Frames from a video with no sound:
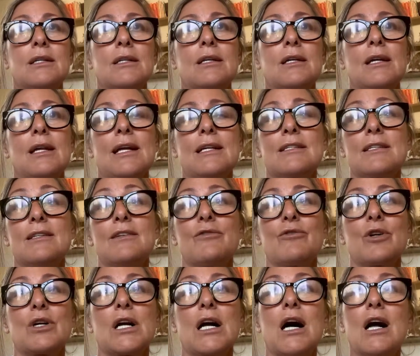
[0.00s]
It has a
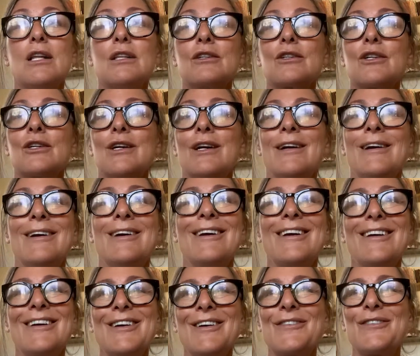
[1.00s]
different color
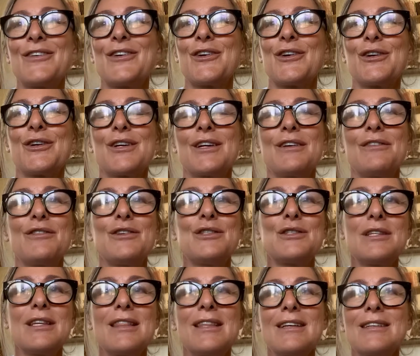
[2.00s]
if you
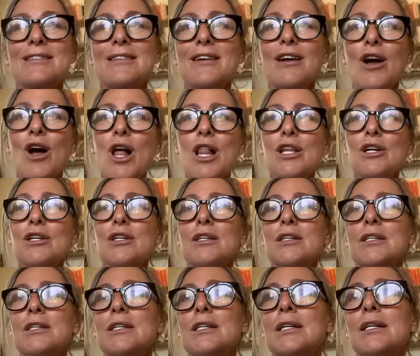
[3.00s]
see things in
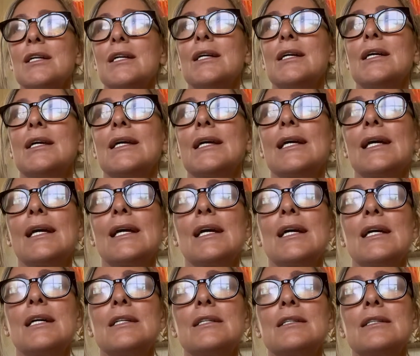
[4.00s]
color,
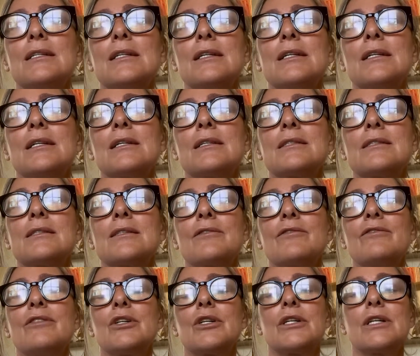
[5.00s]
and it's a
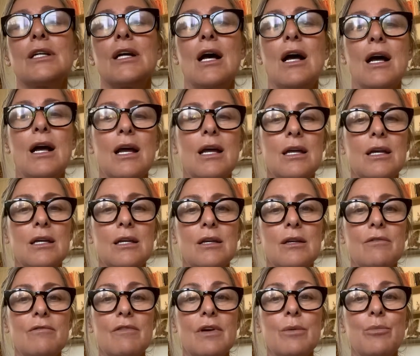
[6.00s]
very high
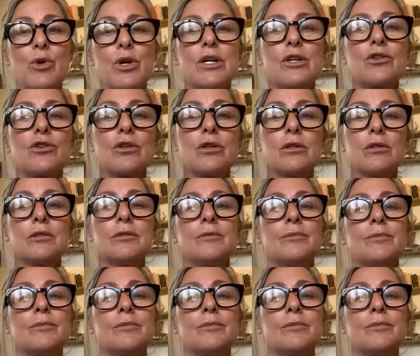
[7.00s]
vibrational